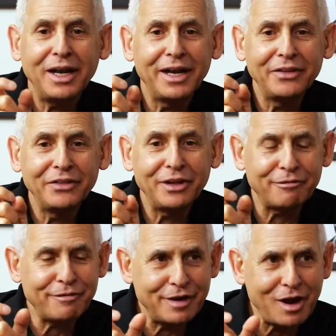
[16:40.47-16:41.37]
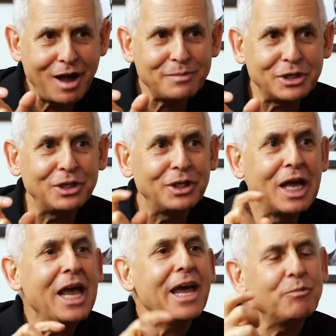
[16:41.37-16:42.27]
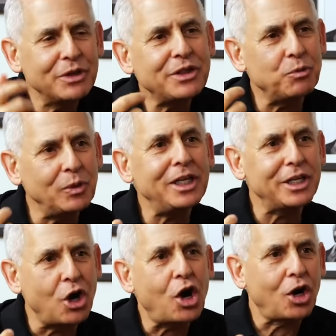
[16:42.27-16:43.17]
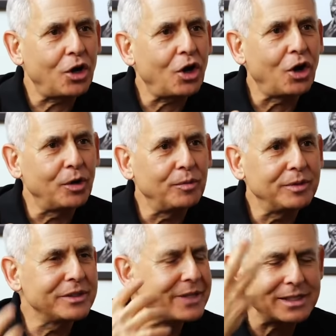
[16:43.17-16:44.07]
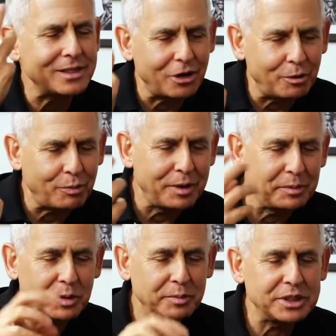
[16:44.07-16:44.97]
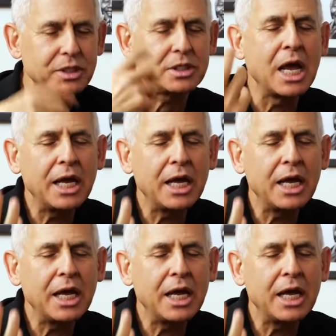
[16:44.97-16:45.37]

and they're phenomenal. And what they really are, or because that's not our primary business,